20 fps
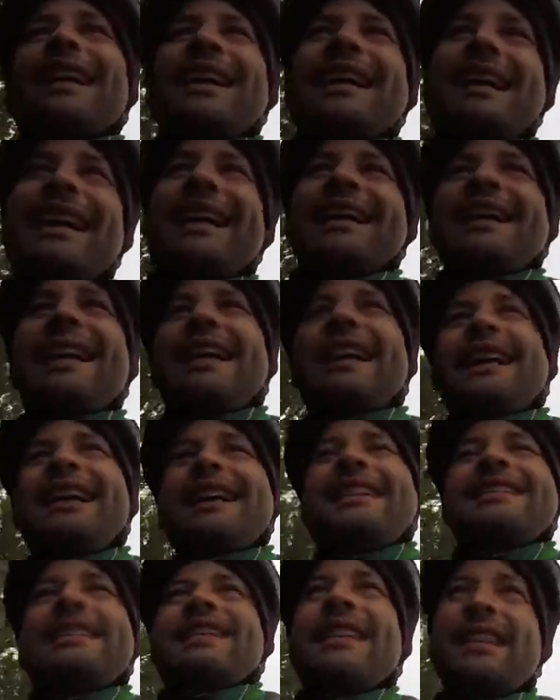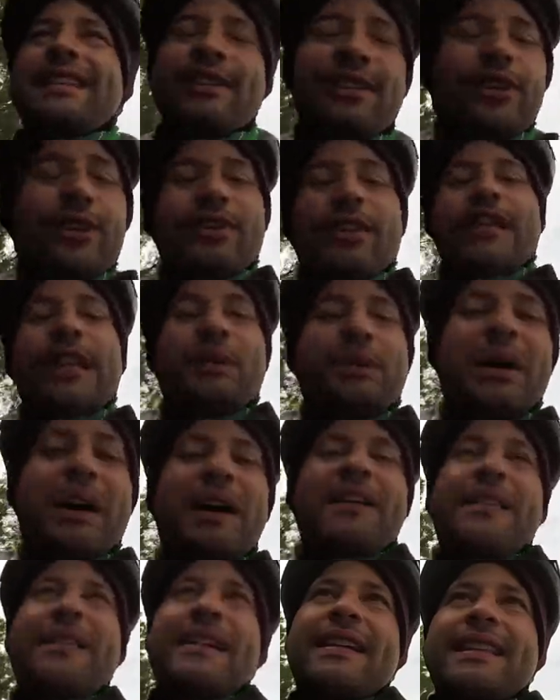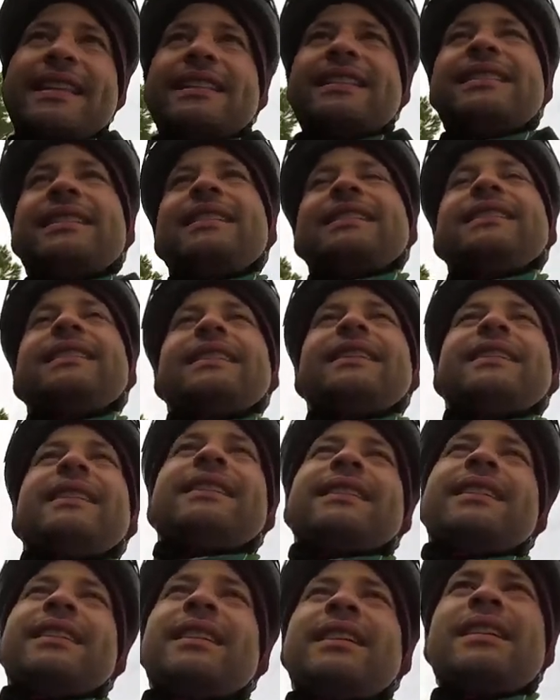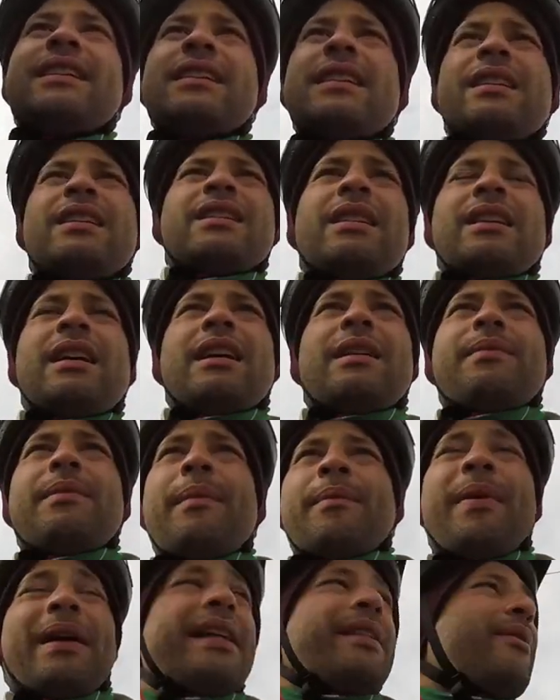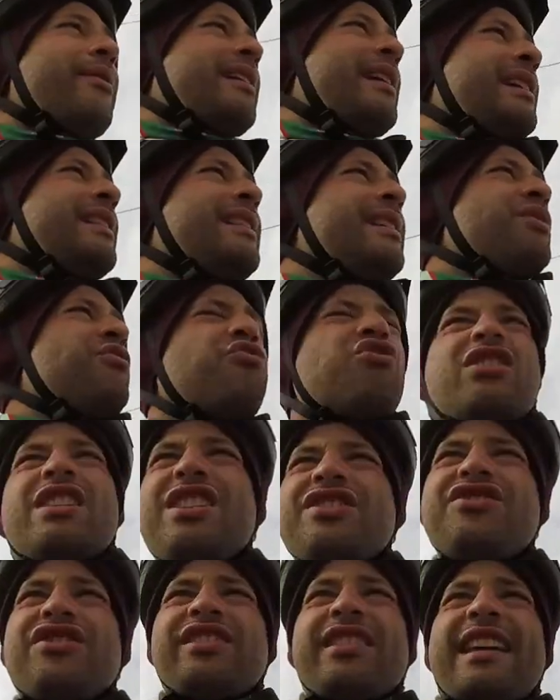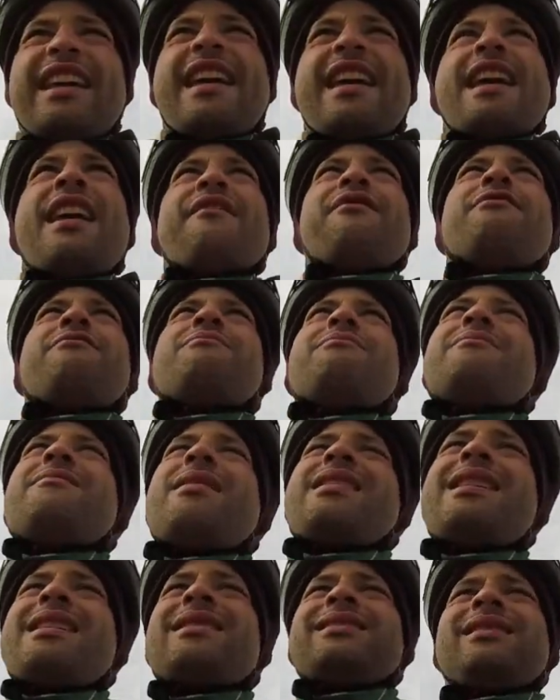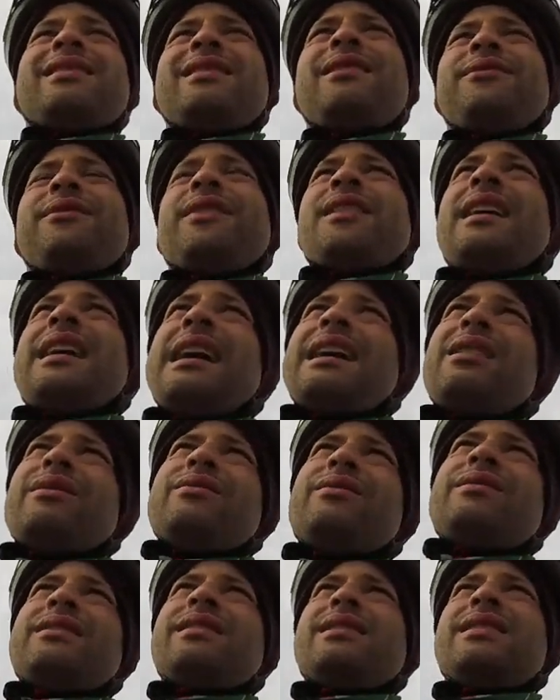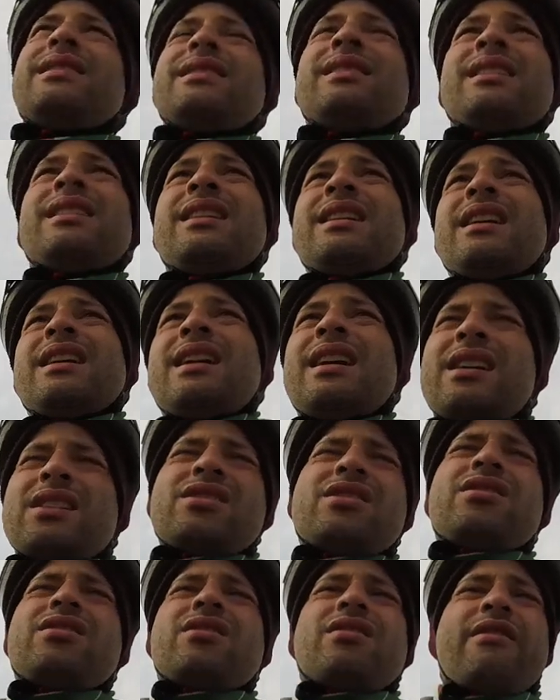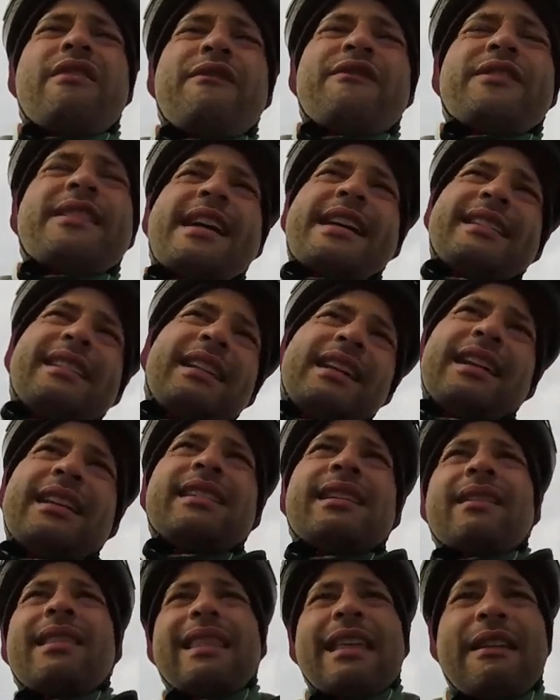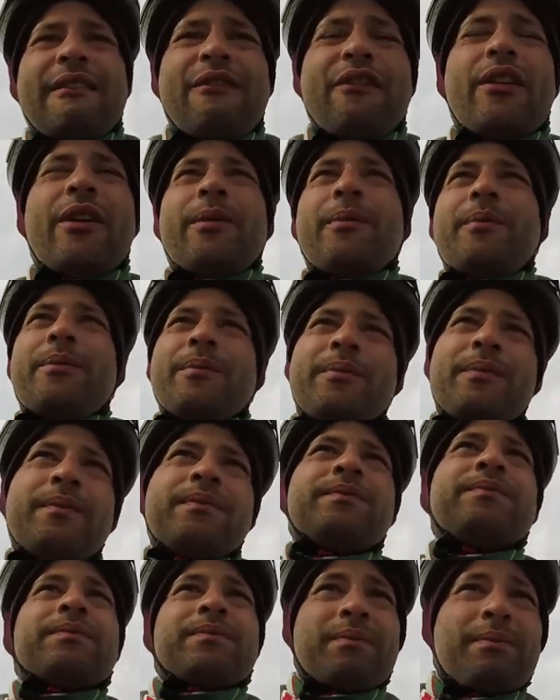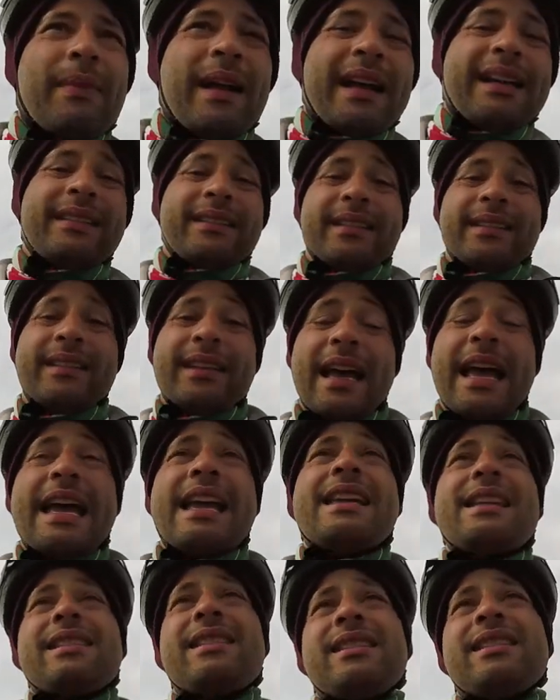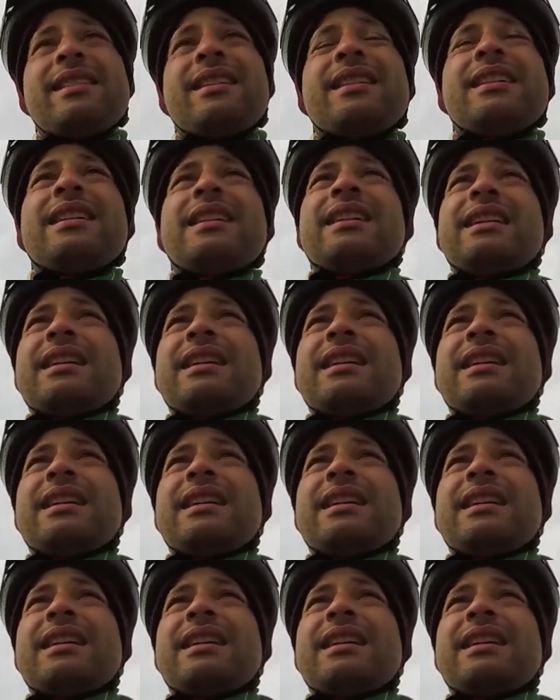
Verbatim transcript: and it's totally worth it you know by the way this region they have massive houses I don't know if that's like something from back in the days